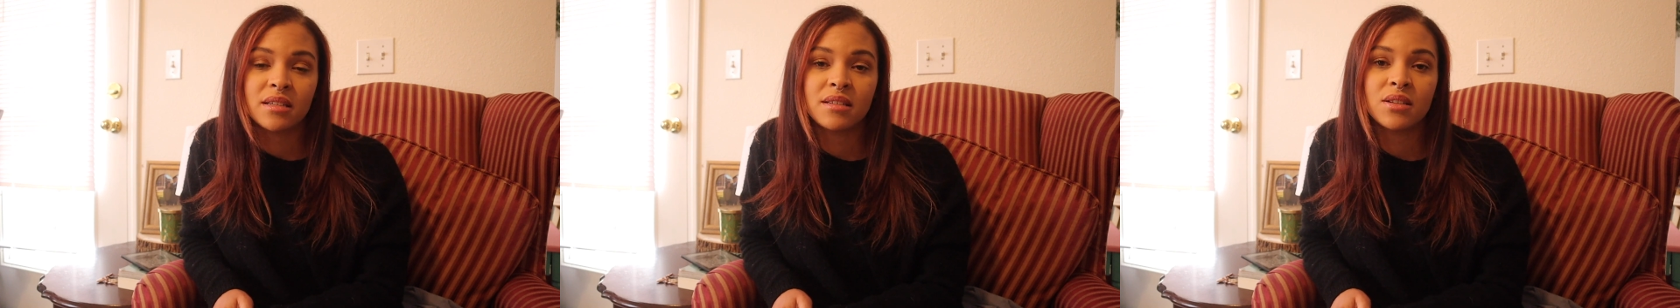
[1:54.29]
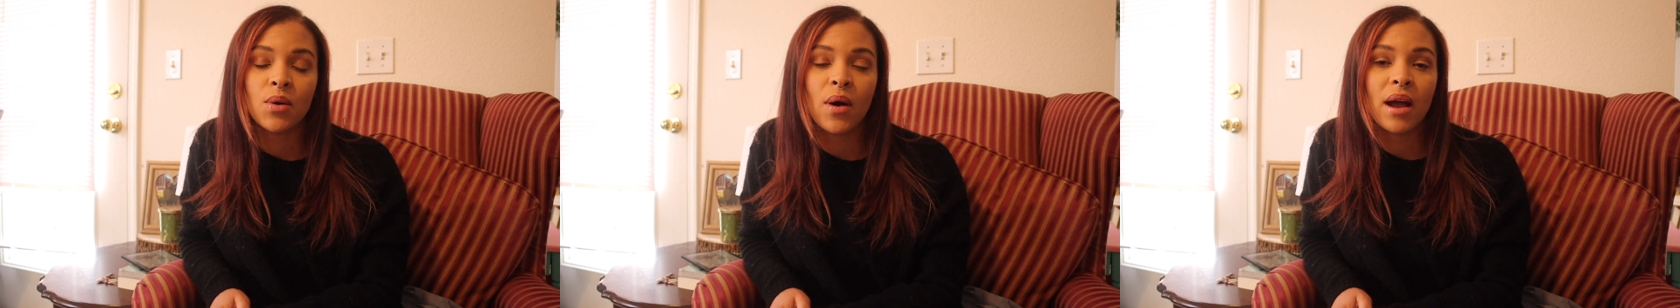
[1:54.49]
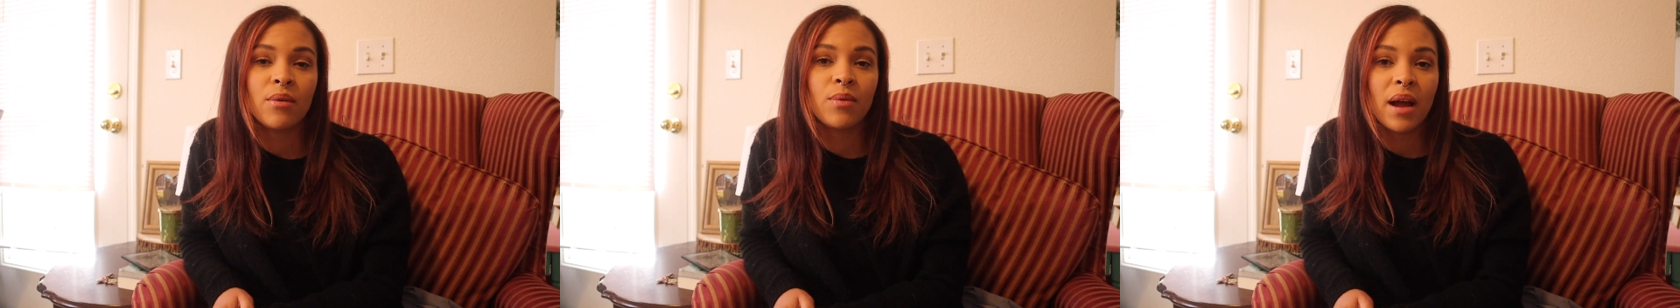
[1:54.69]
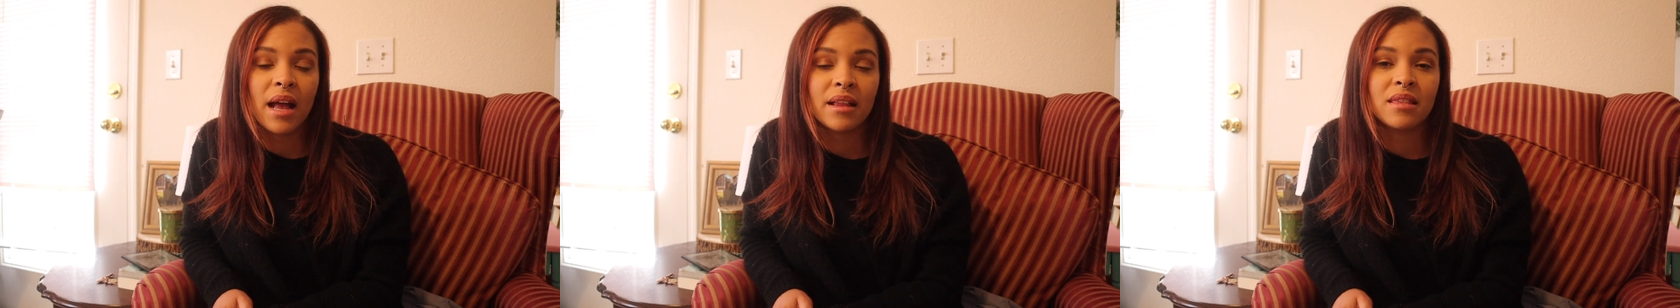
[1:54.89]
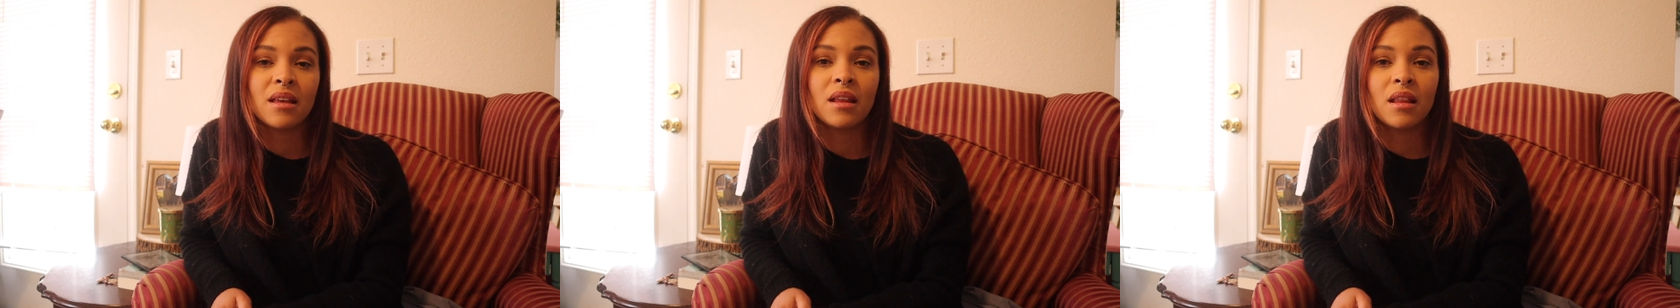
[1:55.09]
So I
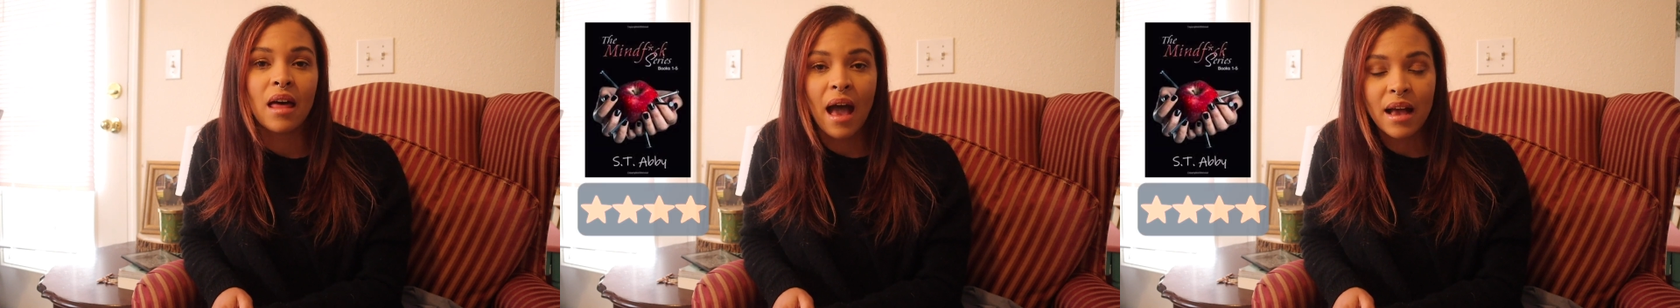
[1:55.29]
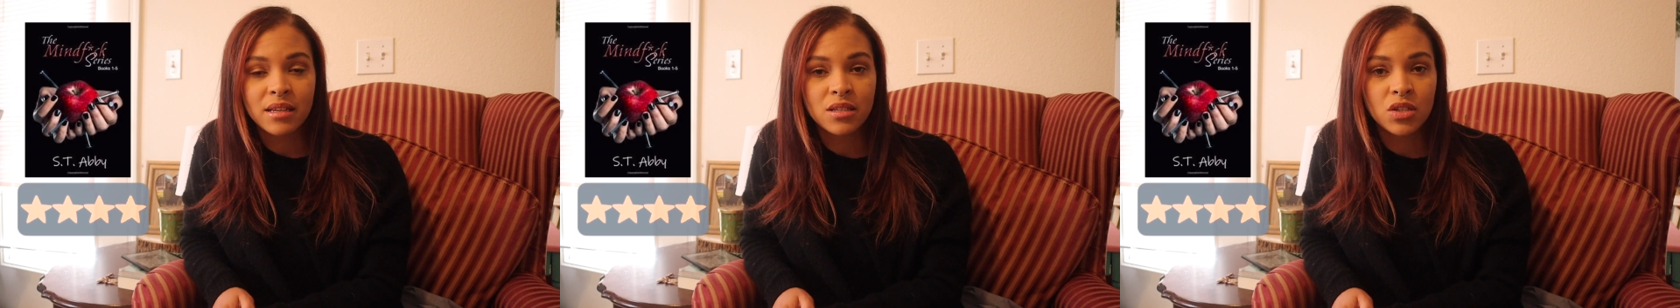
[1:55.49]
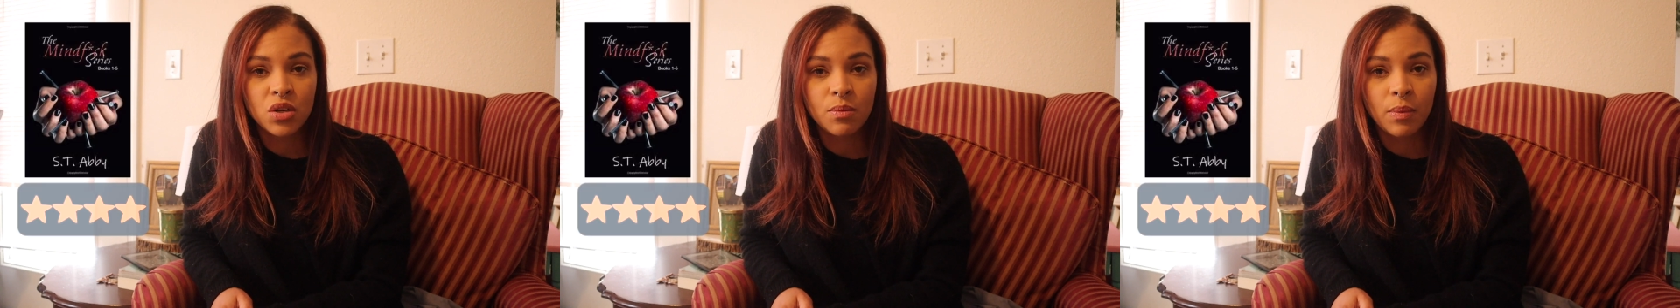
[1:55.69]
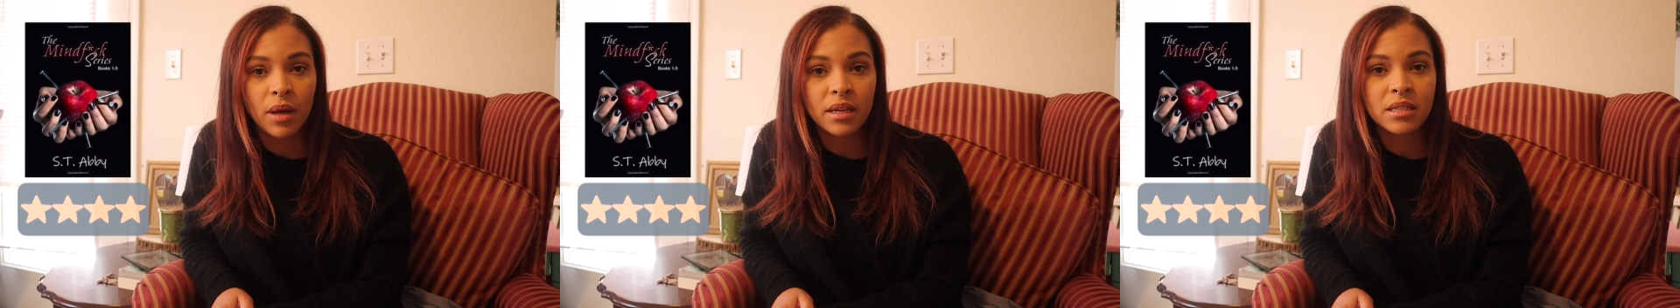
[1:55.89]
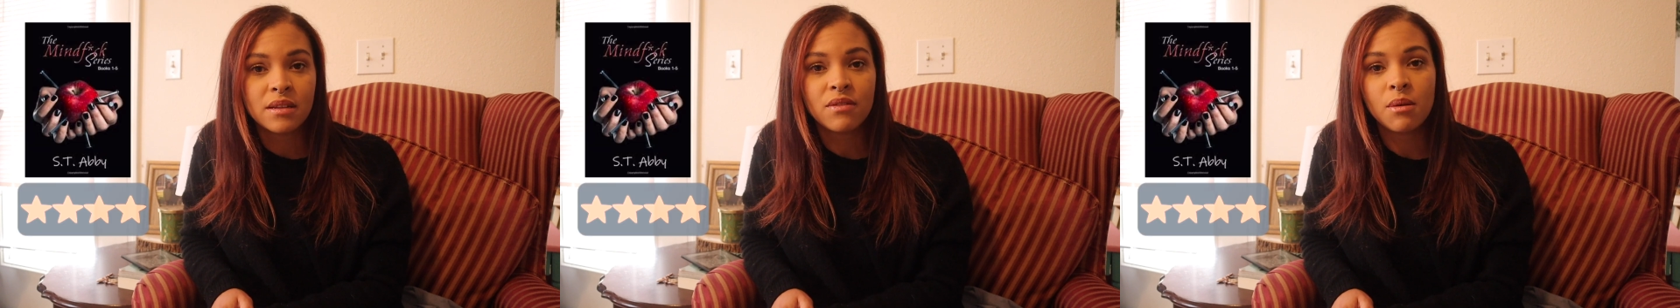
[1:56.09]
read the last 2
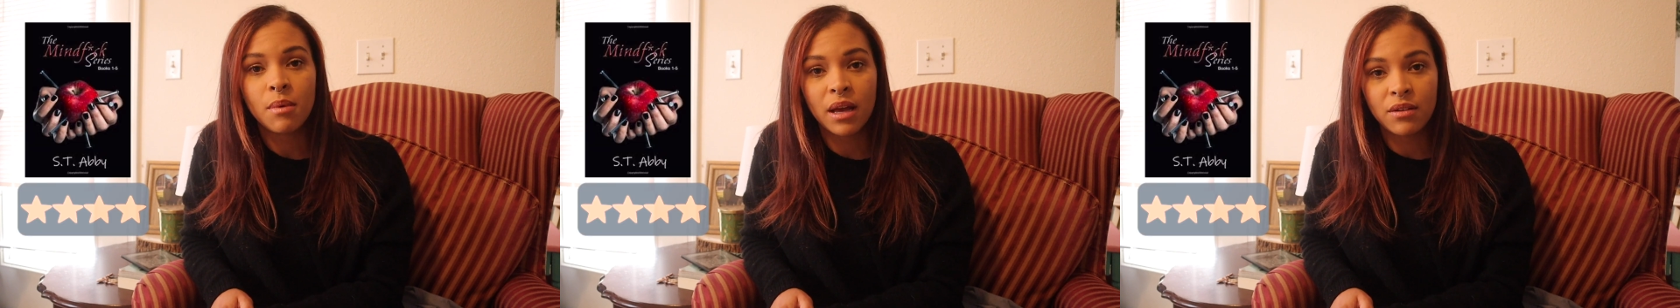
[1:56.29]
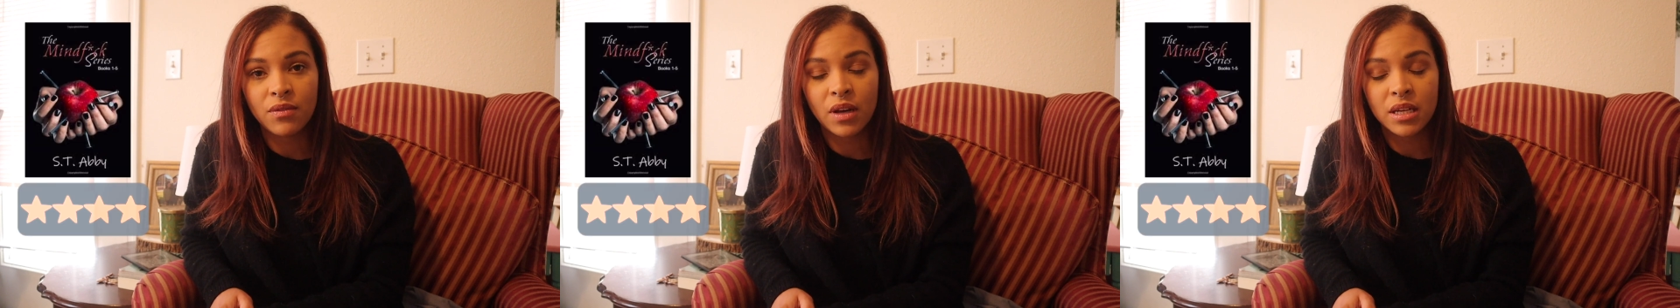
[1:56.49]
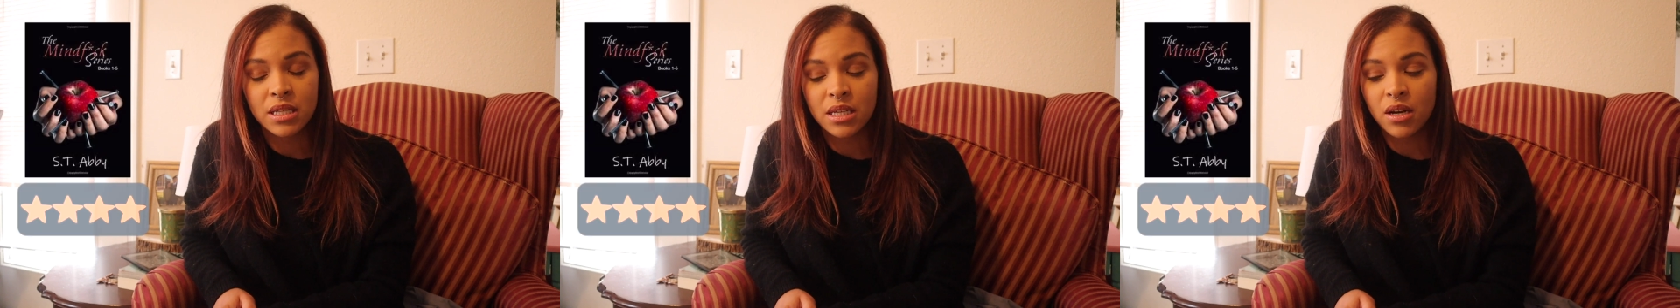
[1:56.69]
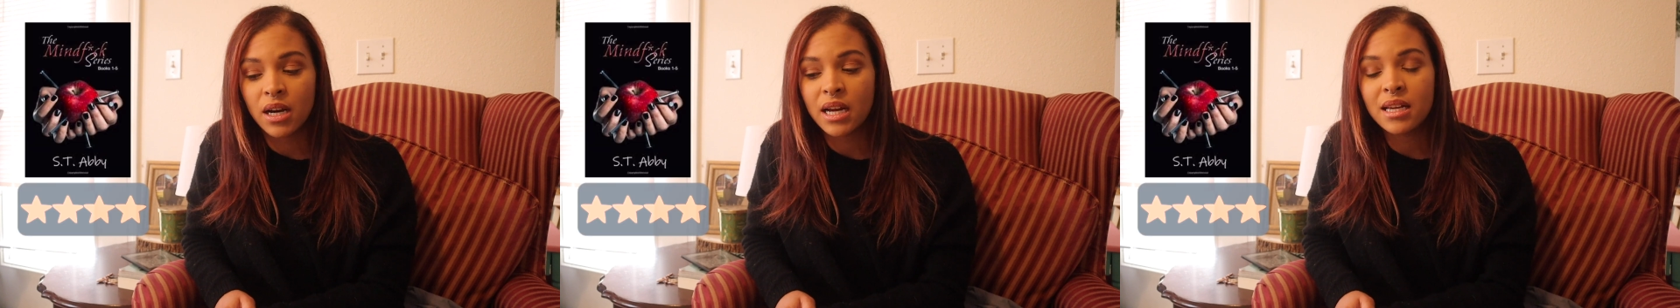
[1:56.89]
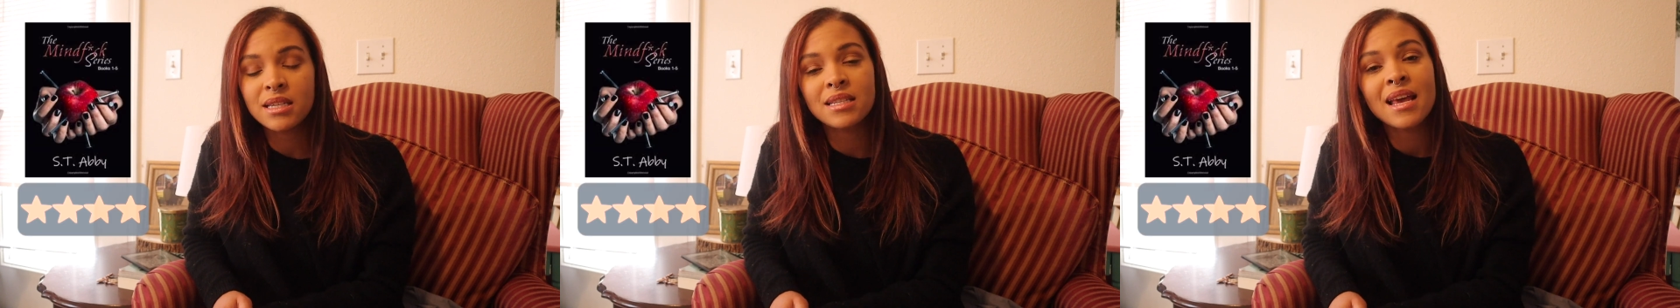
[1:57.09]
books of the Mindfuck
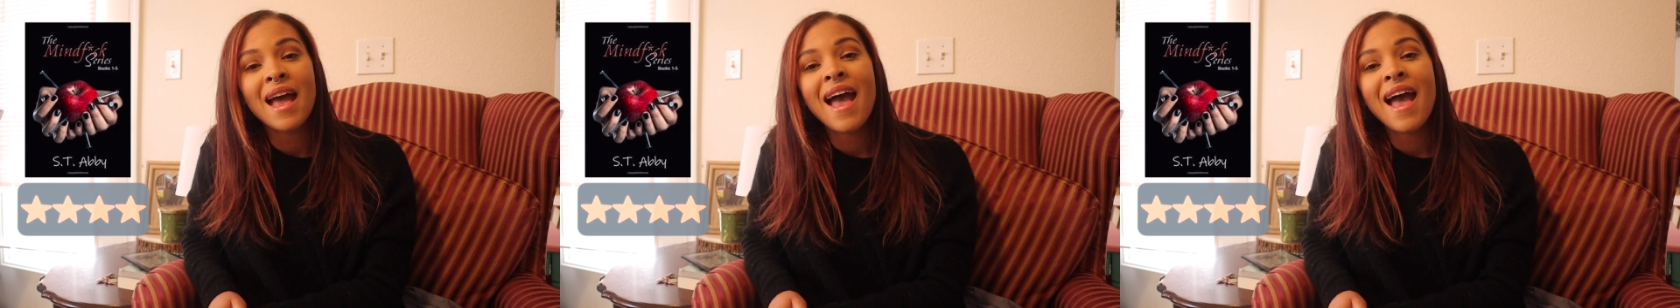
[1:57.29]
series.